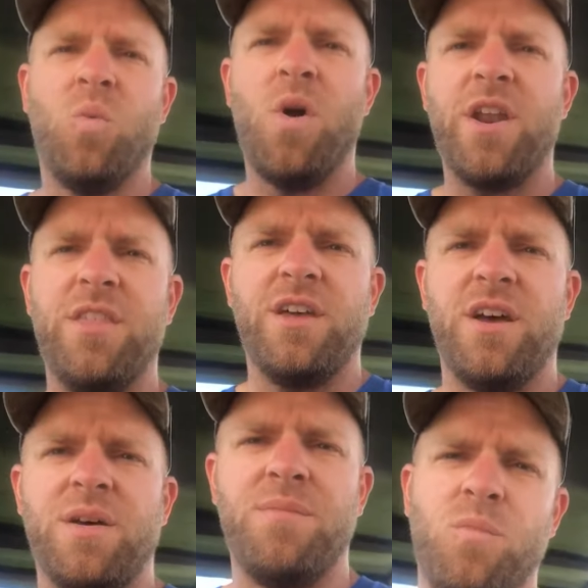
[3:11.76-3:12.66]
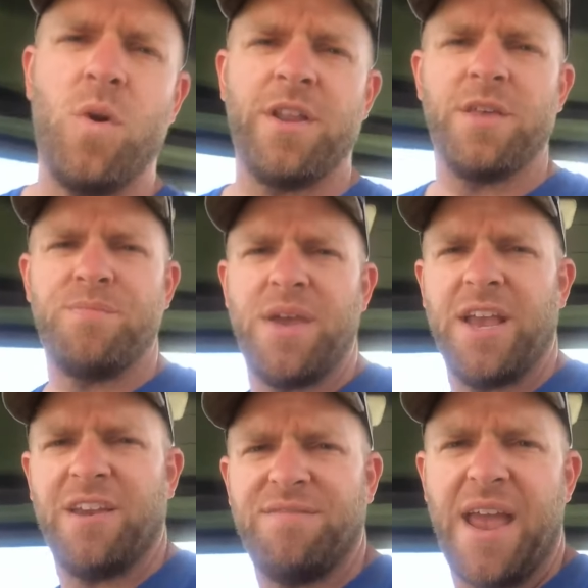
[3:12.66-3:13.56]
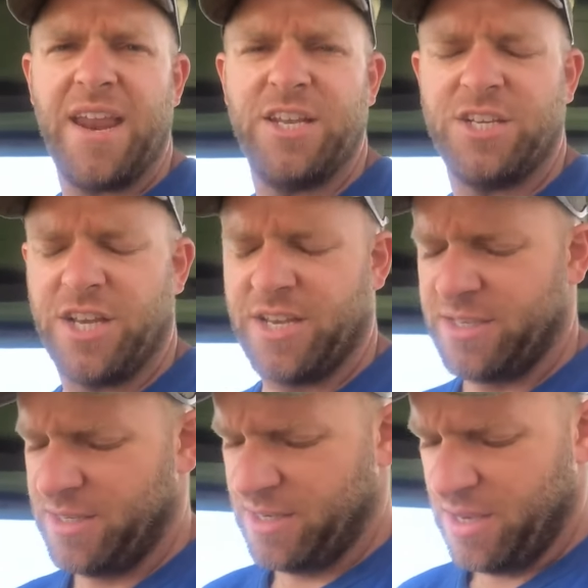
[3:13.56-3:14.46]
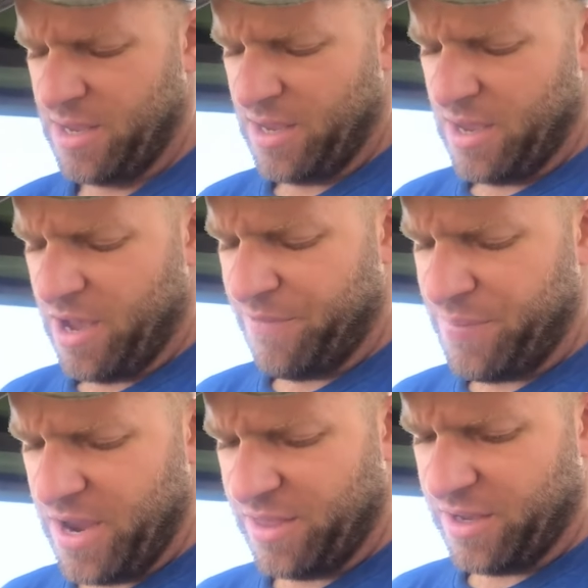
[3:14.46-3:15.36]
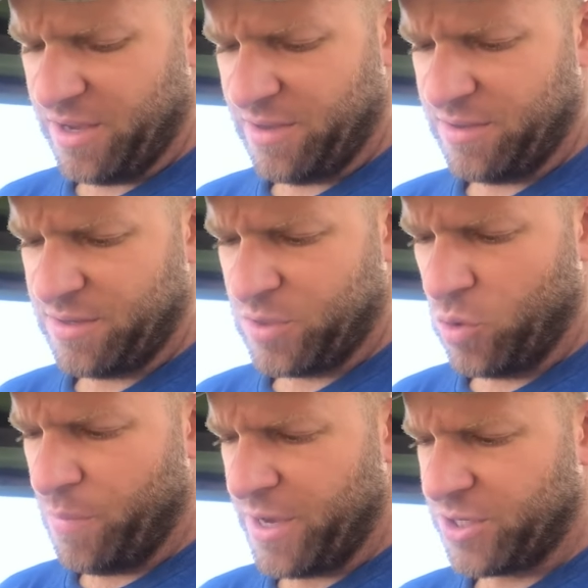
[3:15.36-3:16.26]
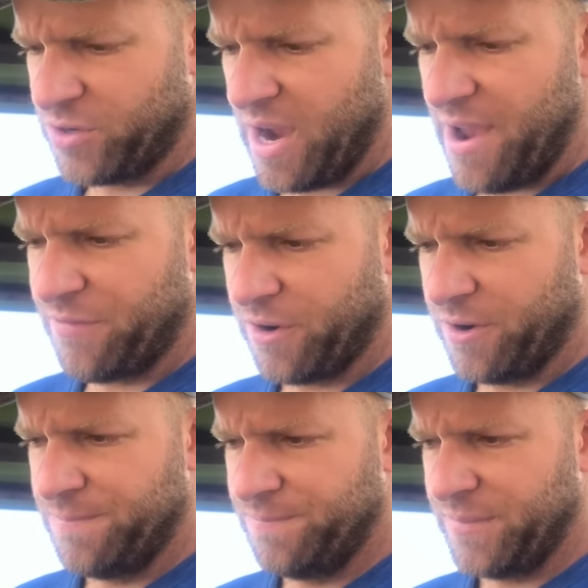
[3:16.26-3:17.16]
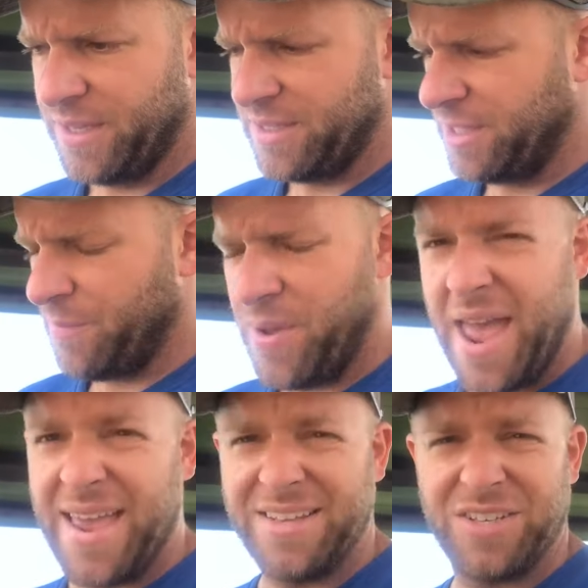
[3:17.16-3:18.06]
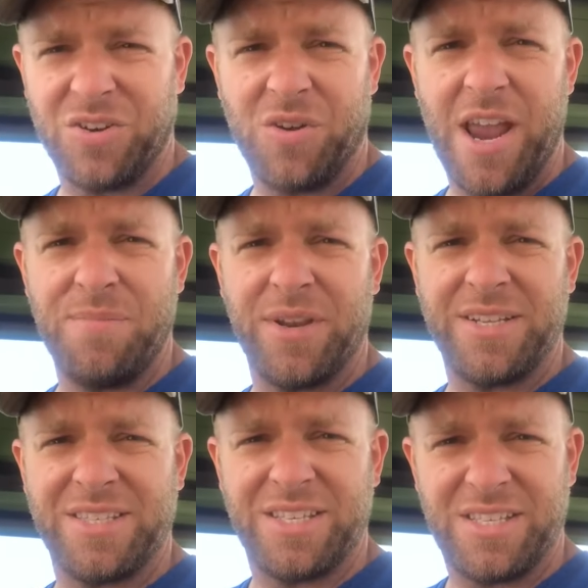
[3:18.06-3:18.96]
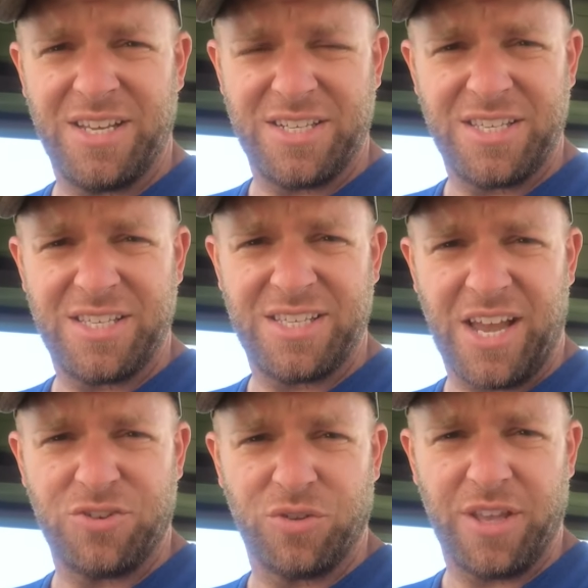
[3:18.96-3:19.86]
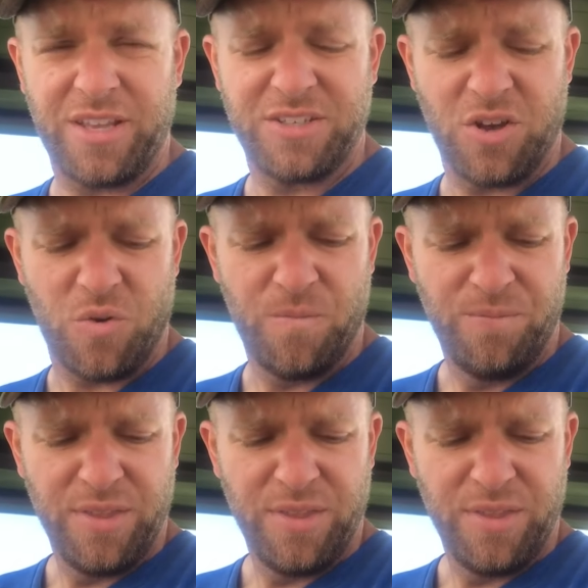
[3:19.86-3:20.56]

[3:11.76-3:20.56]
one of the one of the big advantages of being the school bus driver. The pay isn't great, but it's the it's the scheduling. So